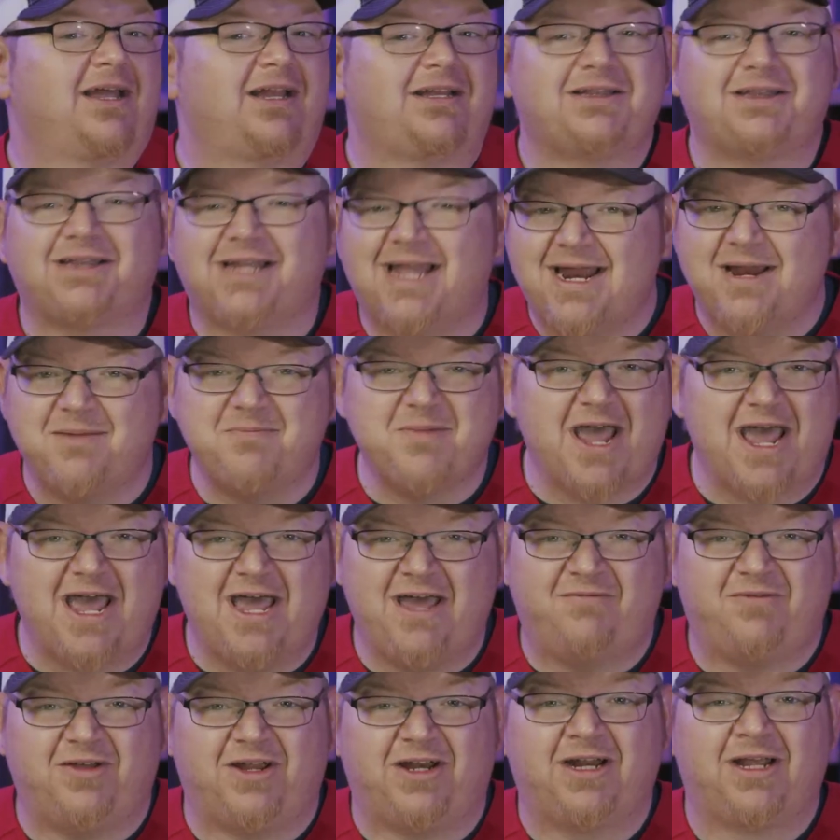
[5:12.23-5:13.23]
Let them
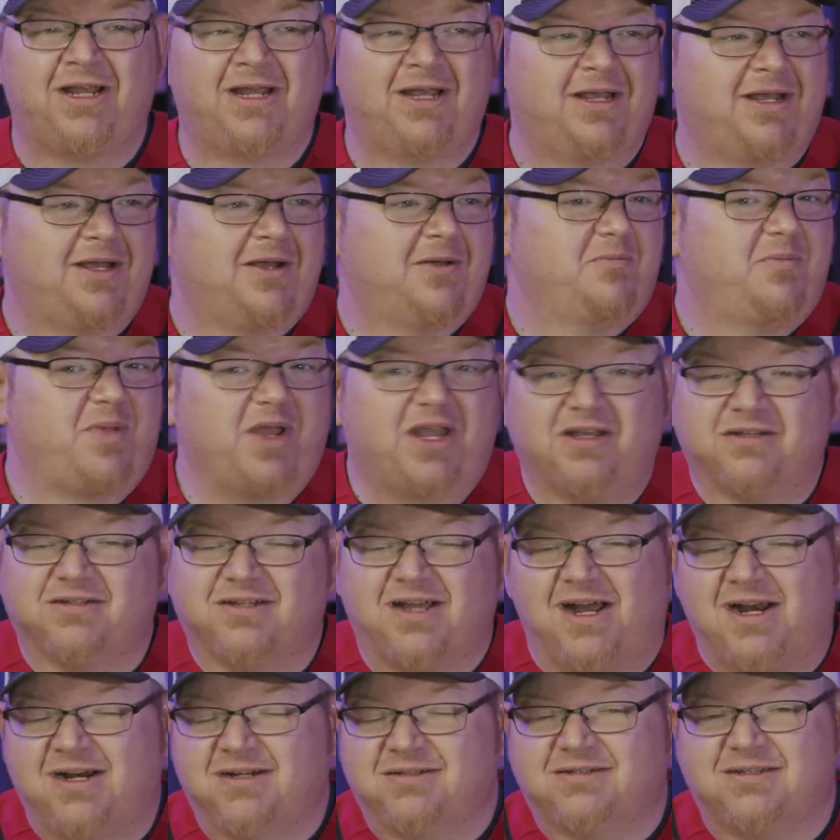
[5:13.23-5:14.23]
have it, because
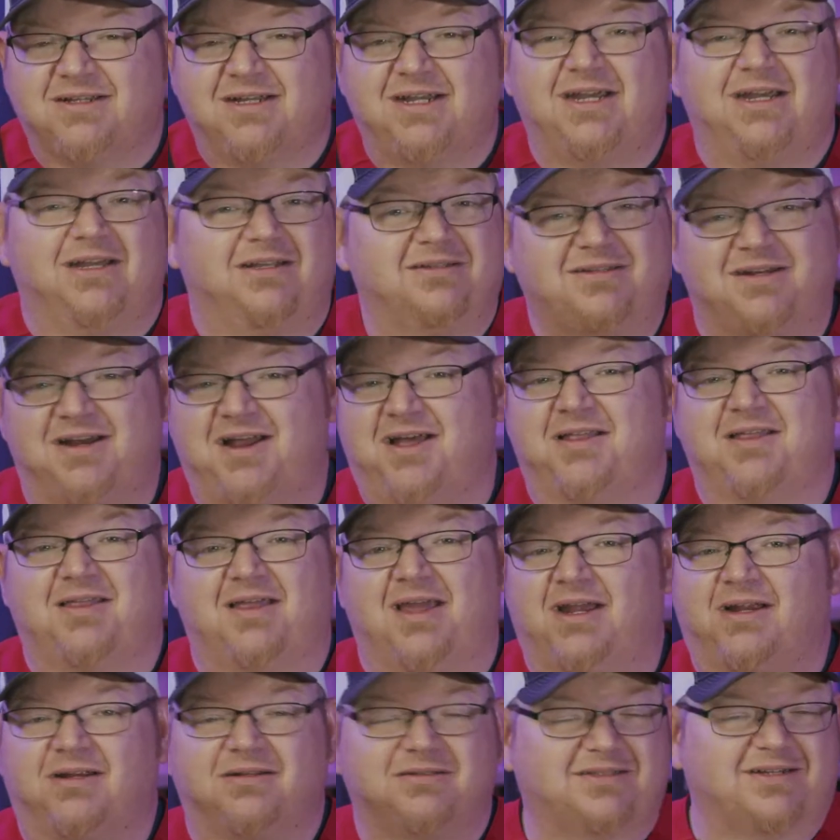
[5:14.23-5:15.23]
honestly, is another
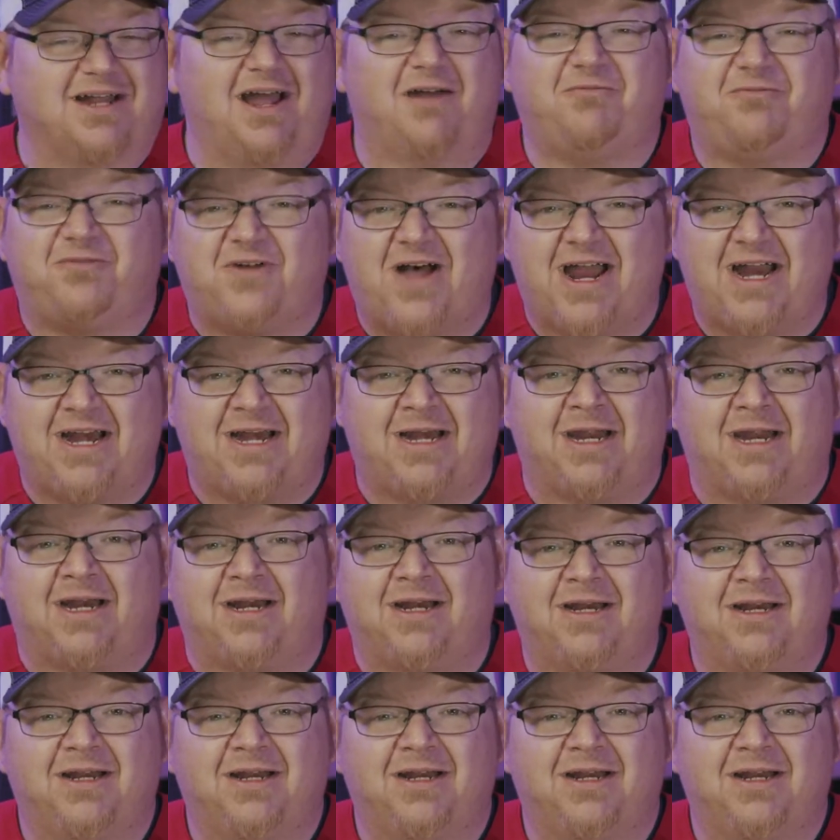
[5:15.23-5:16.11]
thing. Stop fighting it.